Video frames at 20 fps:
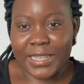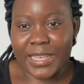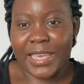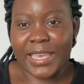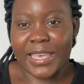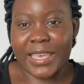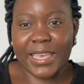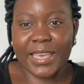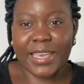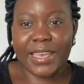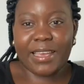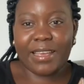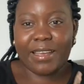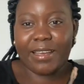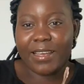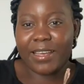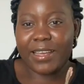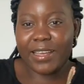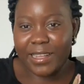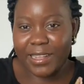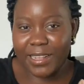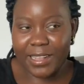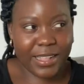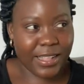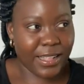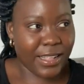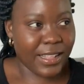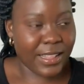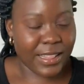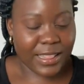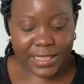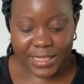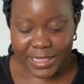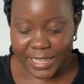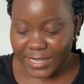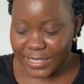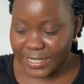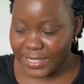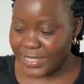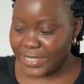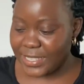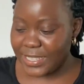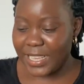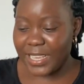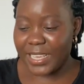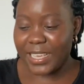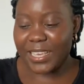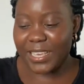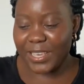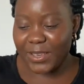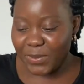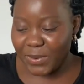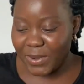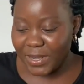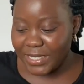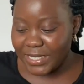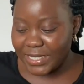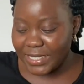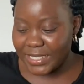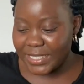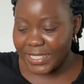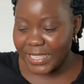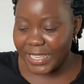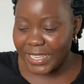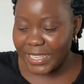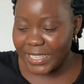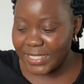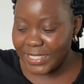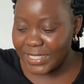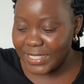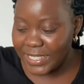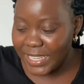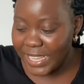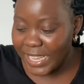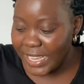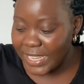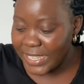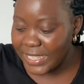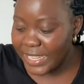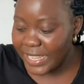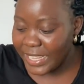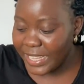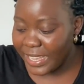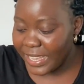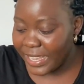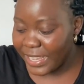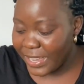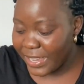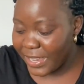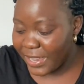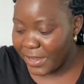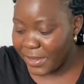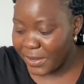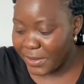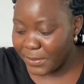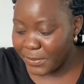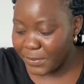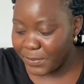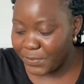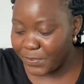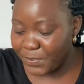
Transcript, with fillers: here, let's see what is inside here.